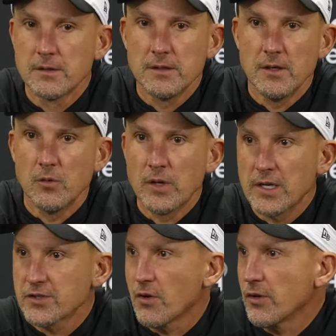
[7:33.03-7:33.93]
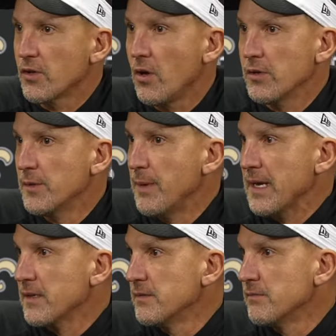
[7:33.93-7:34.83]
you know, when I started calling it
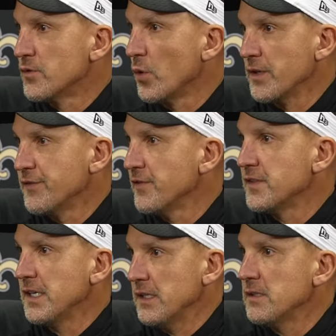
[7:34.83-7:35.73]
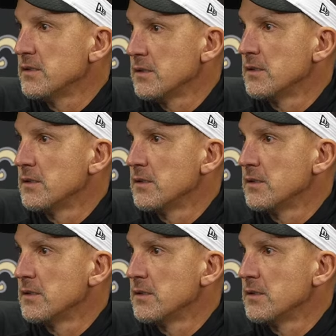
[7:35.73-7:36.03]
back in 2015.